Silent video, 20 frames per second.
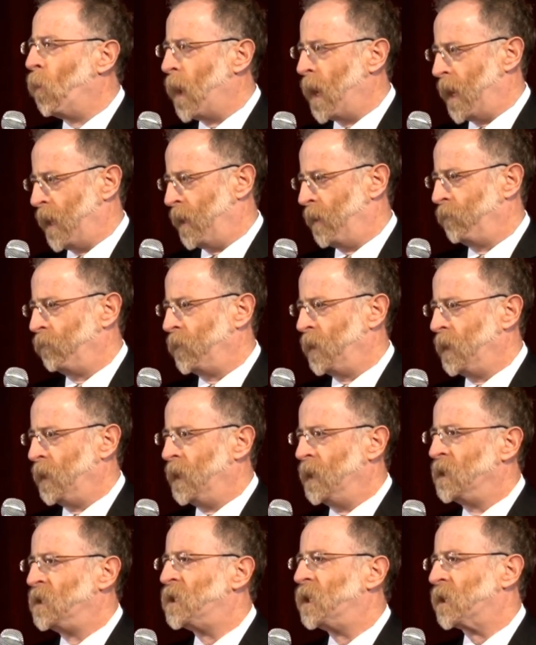way,
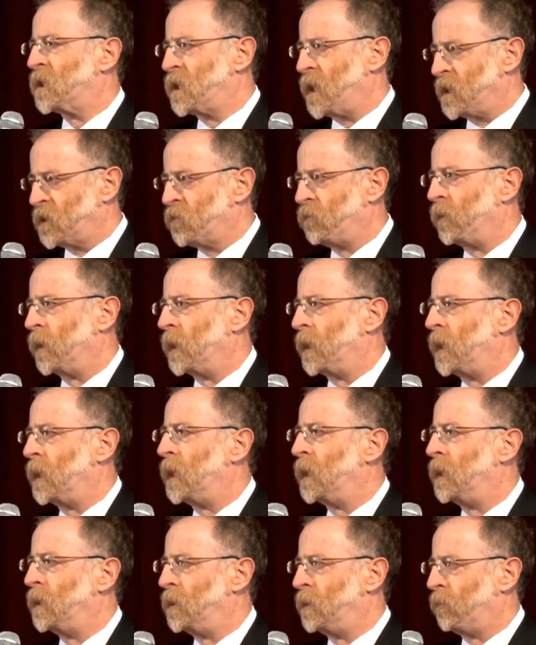successfully
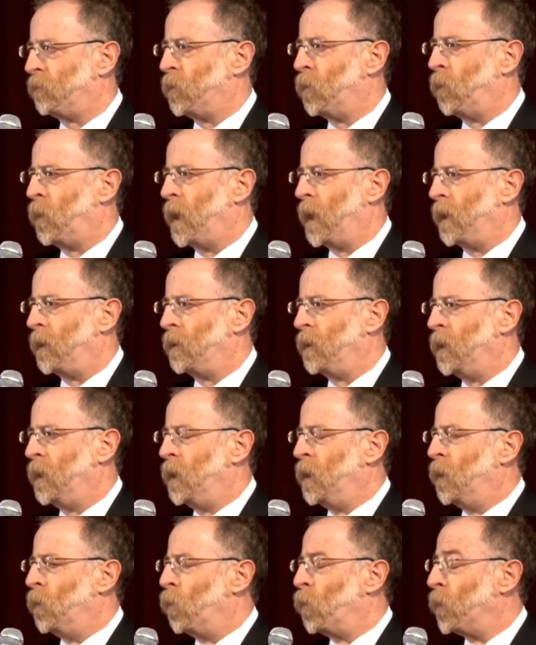in a different way.
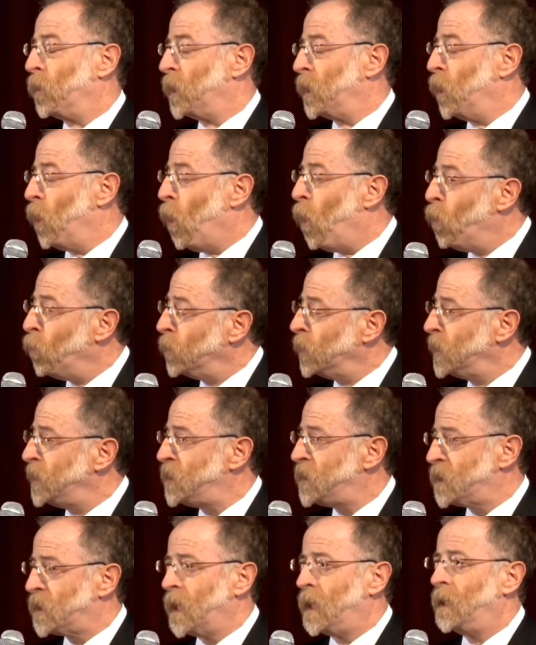We're the only
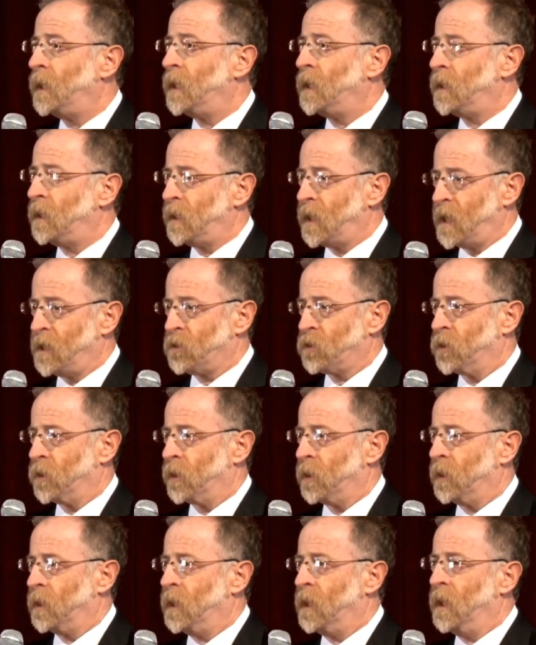state in the nation
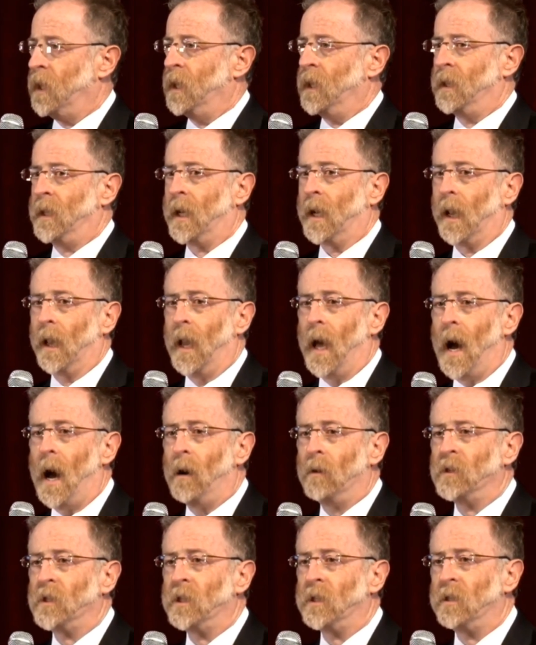that
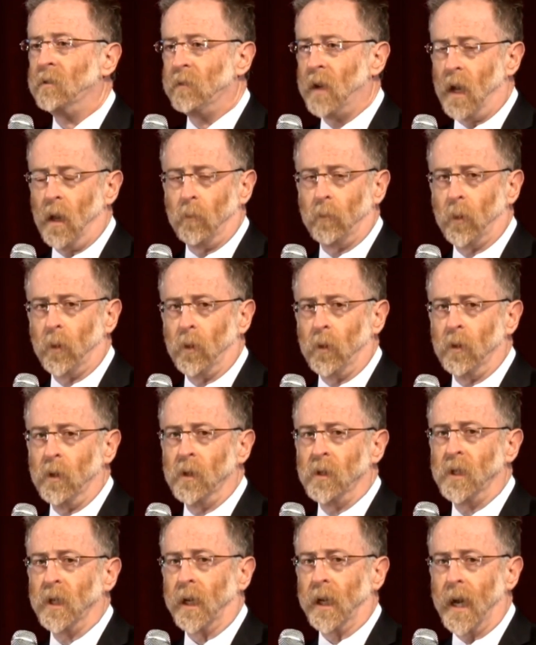allows a developer
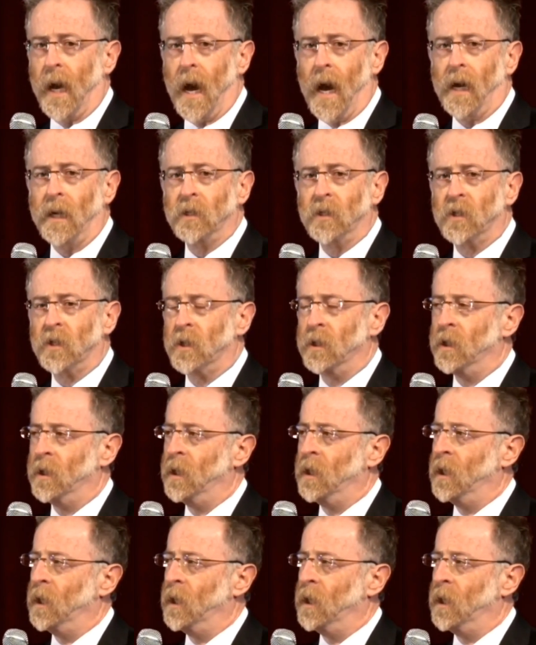to cast